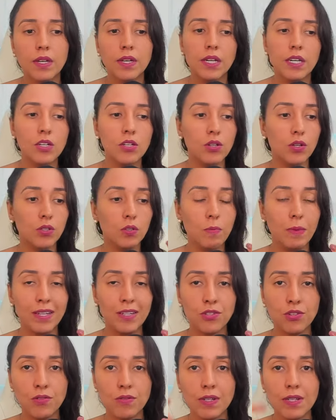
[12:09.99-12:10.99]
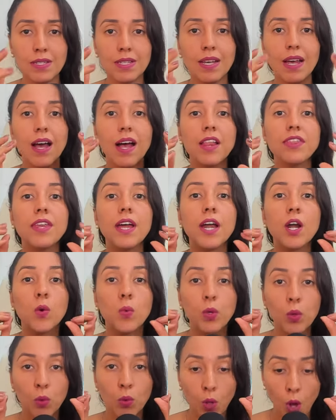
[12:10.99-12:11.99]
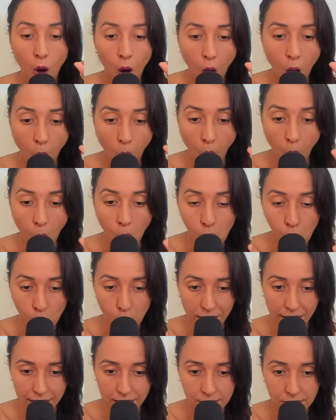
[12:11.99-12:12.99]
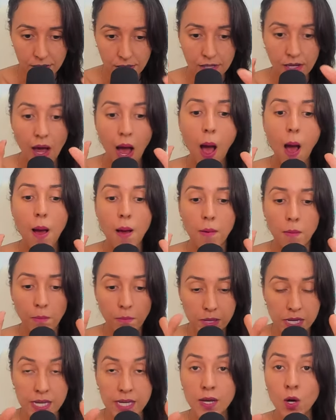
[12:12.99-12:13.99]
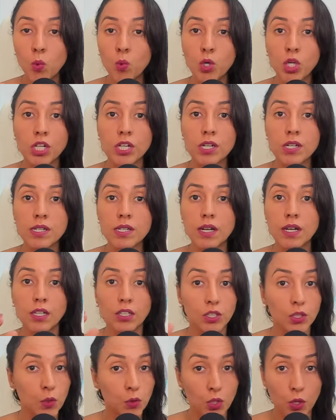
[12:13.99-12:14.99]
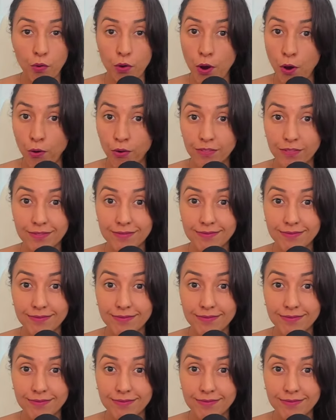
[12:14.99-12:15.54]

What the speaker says: in documentaries, there will always be a word you don't know,